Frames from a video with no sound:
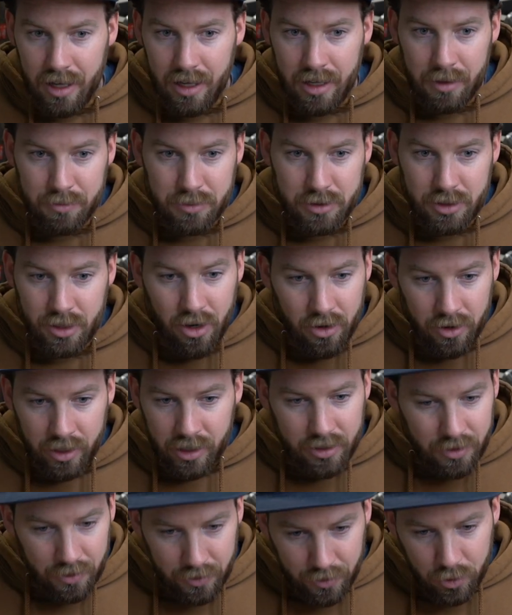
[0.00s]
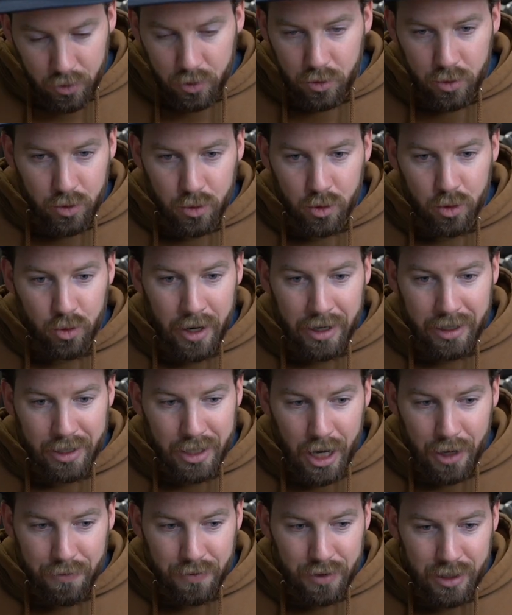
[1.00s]
I'm sorry, you grind
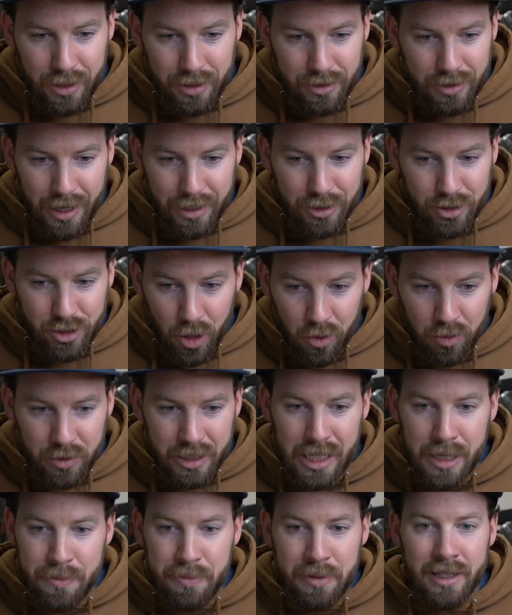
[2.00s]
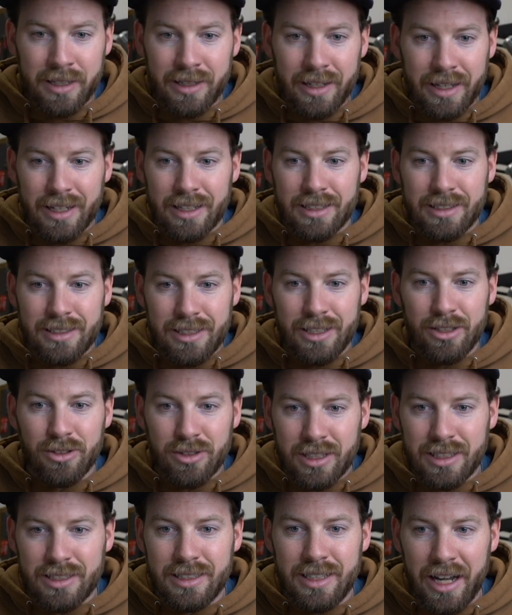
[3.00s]
coffee and don't keep it in like a sealed
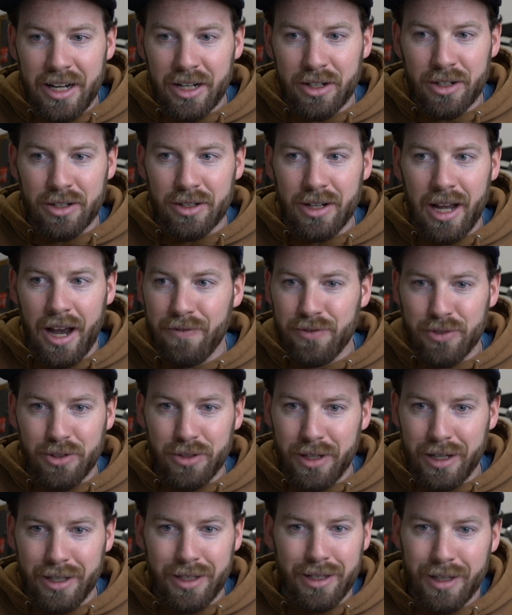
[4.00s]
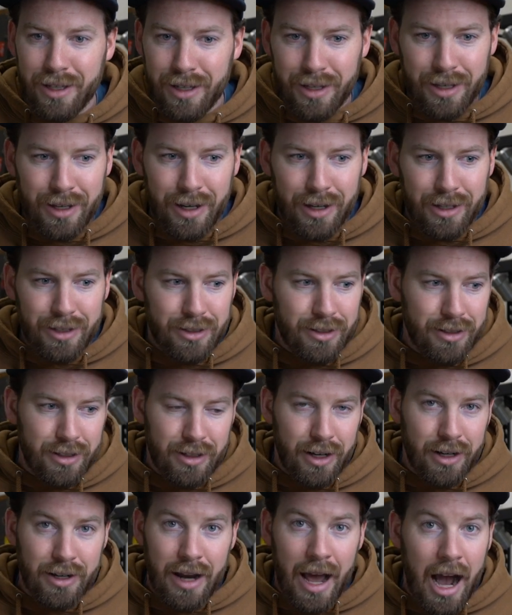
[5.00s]
container after like
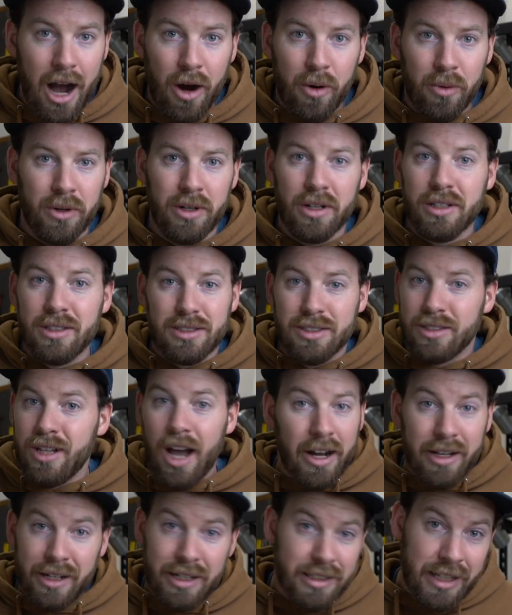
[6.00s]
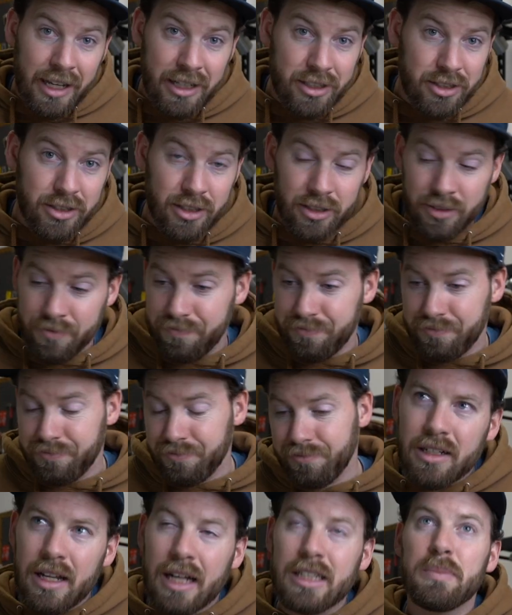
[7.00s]
an hour, it's not going to taste good.
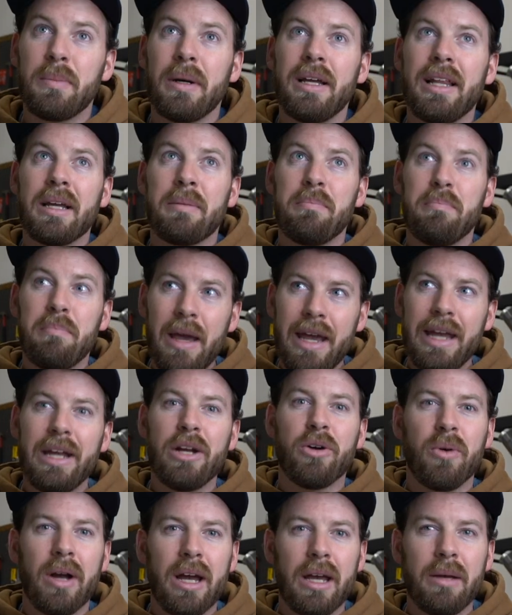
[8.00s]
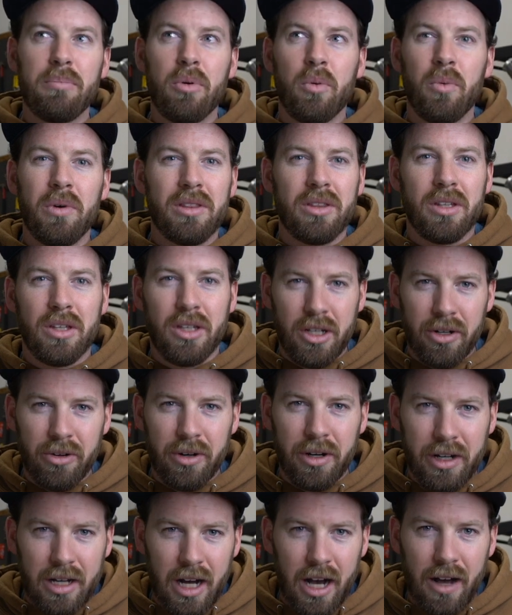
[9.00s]
That's my like main gripe with the
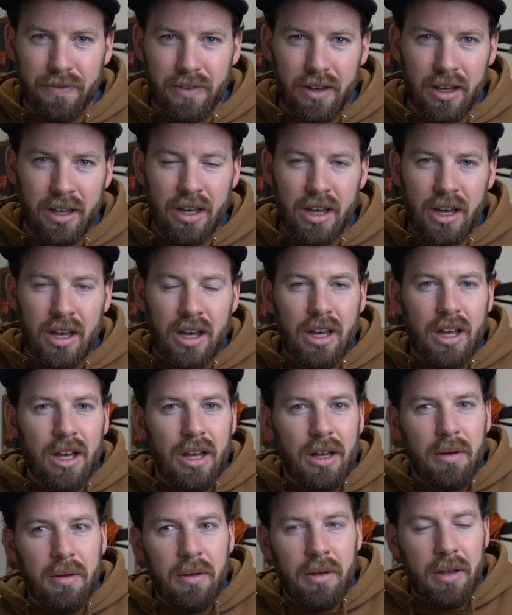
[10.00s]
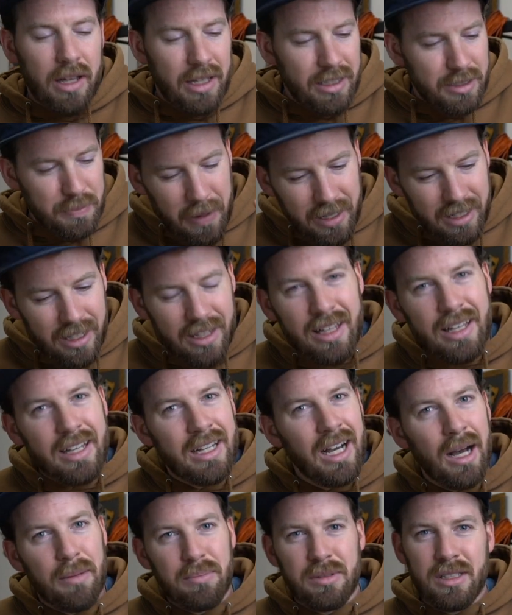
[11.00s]
Keurig coffee. It's mainly the
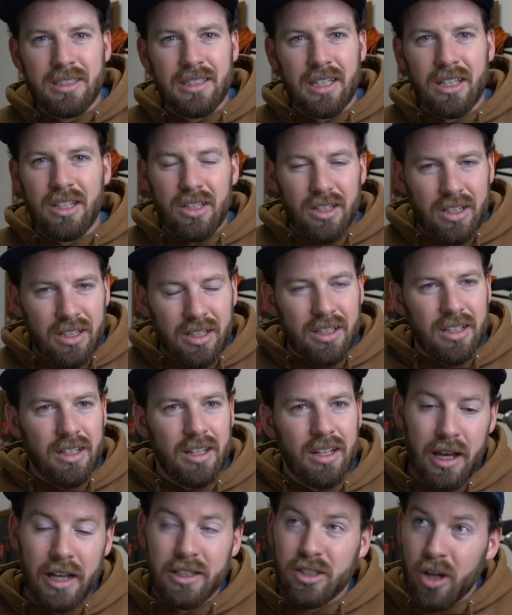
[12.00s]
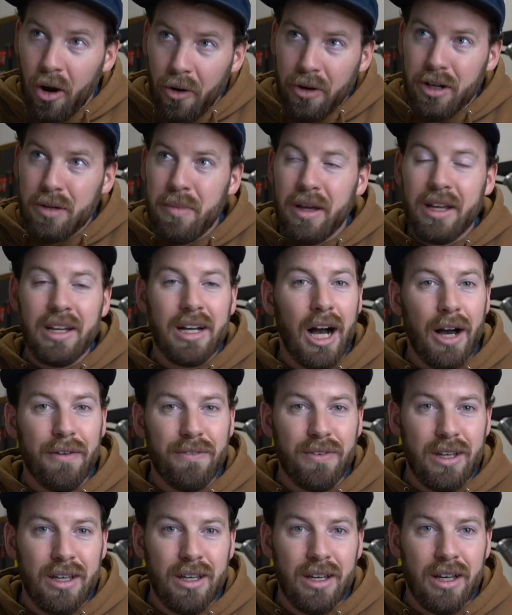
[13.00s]
cups. It's like it's hard to make
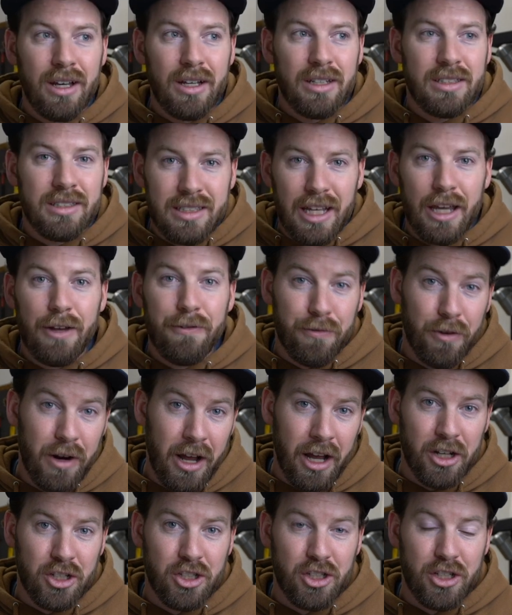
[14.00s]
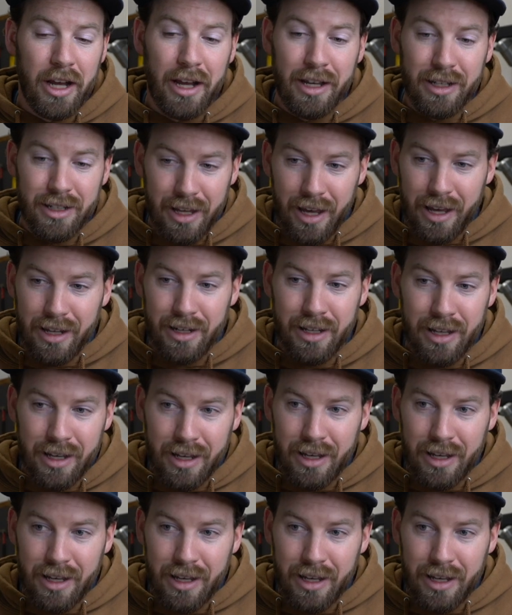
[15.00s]
coffee stay fresh, and